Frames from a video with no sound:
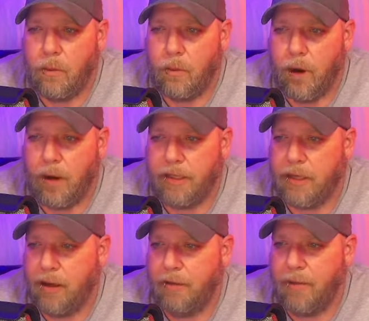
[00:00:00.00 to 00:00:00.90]
We already
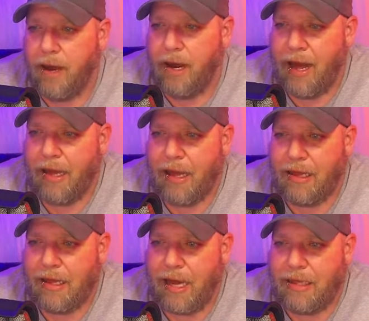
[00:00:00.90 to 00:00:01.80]
talked about it at
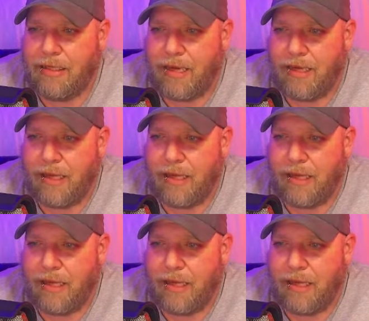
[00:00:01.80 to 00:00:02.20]
length last night.